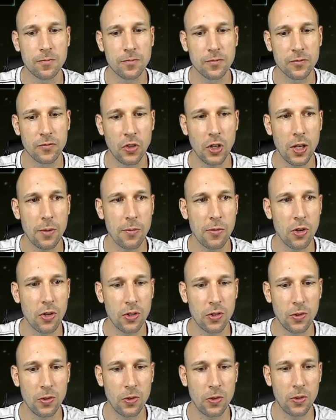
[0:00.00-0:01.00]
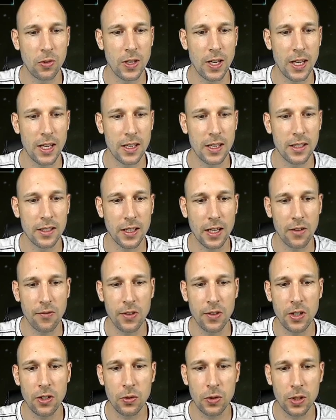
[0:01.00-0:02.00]
what I'm going to do today is I
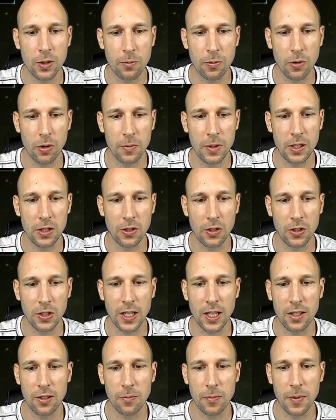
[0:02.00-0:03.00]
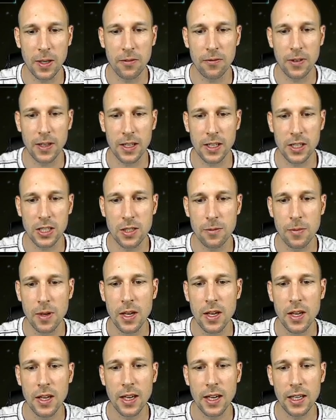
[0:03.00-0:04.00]
will use the Prometheus as main flagship
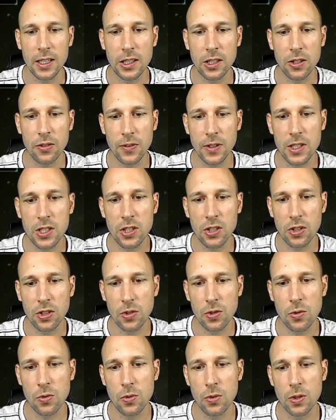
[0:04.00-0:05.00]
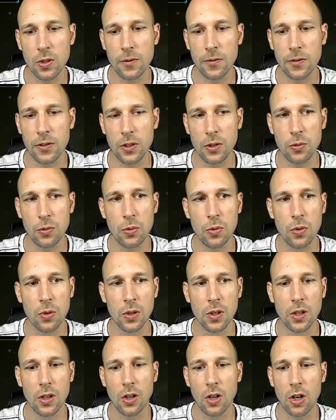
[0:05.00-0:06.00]
and switch through a few
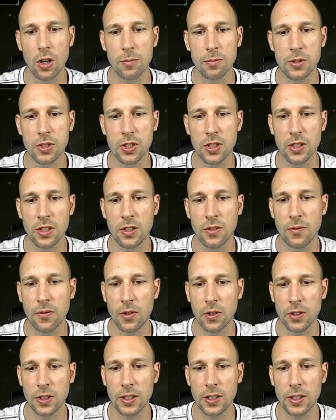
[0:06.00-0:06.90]
options for the